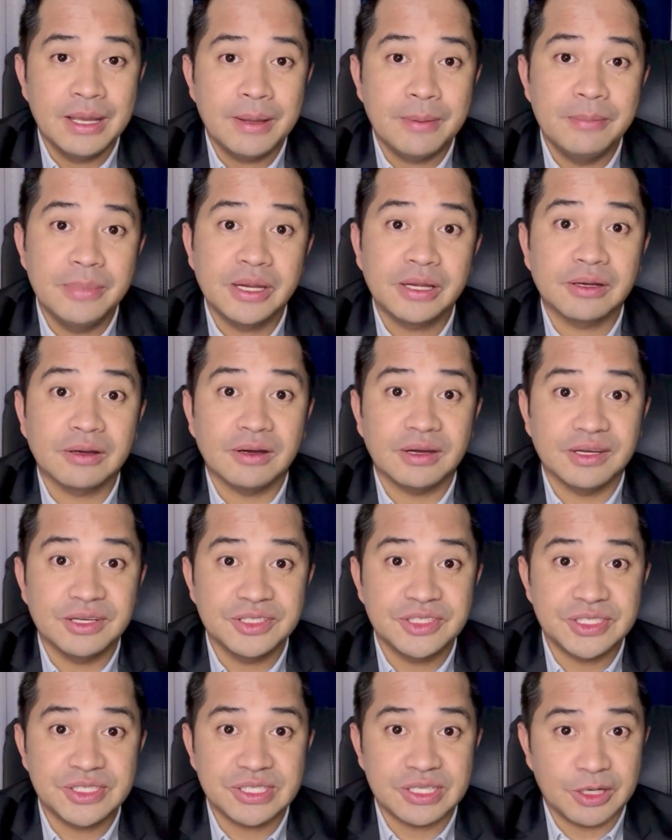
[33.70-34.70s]

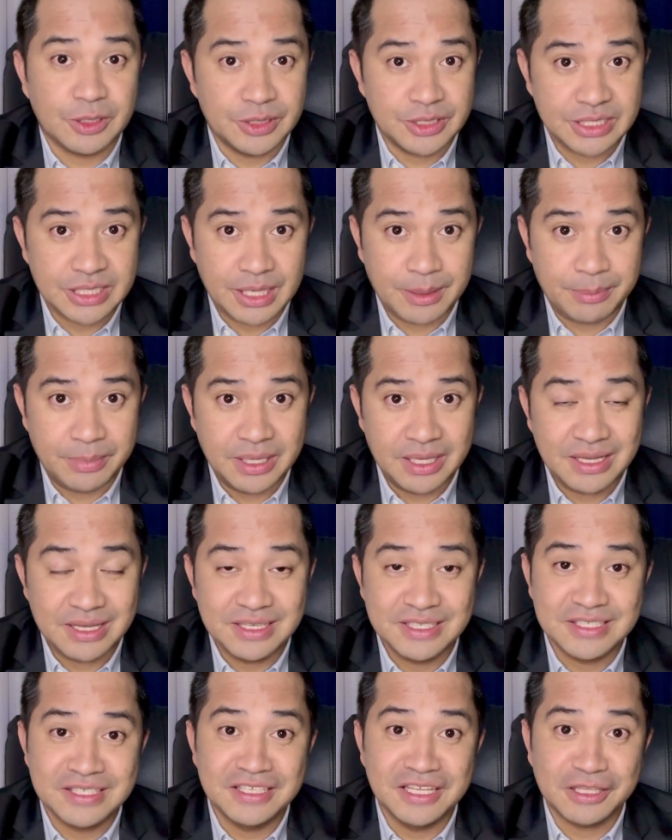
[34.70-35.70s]
because our topic
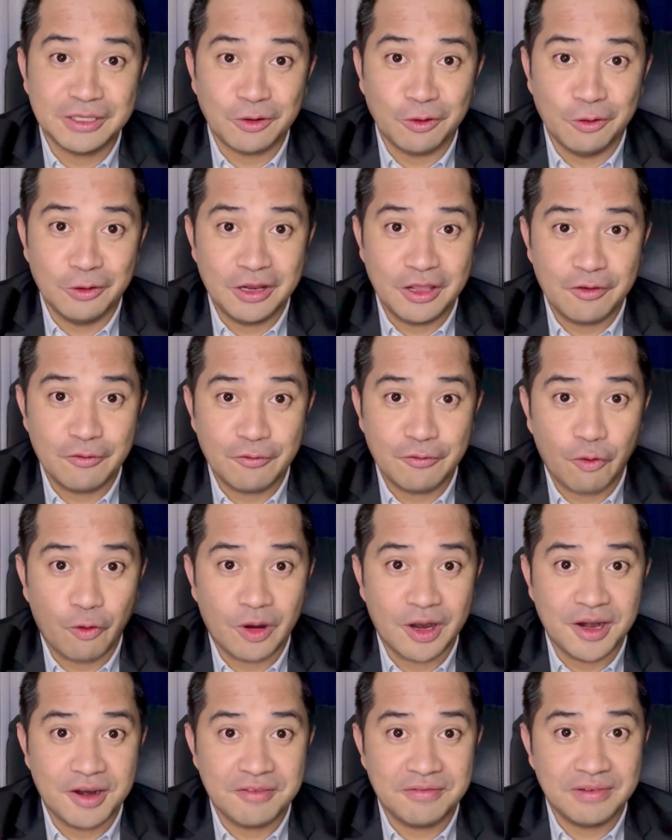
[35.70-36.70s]
is not only
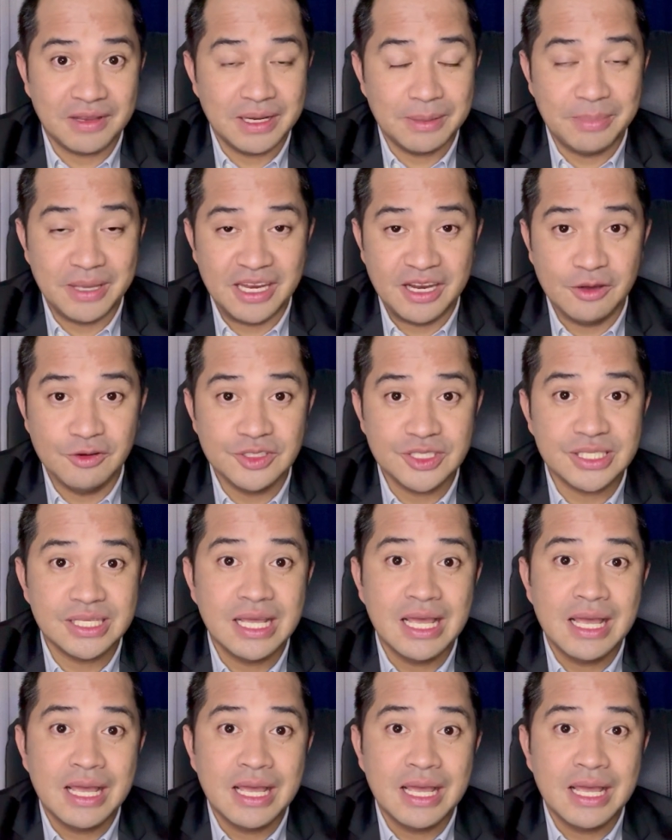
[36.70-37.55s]
for Filipinos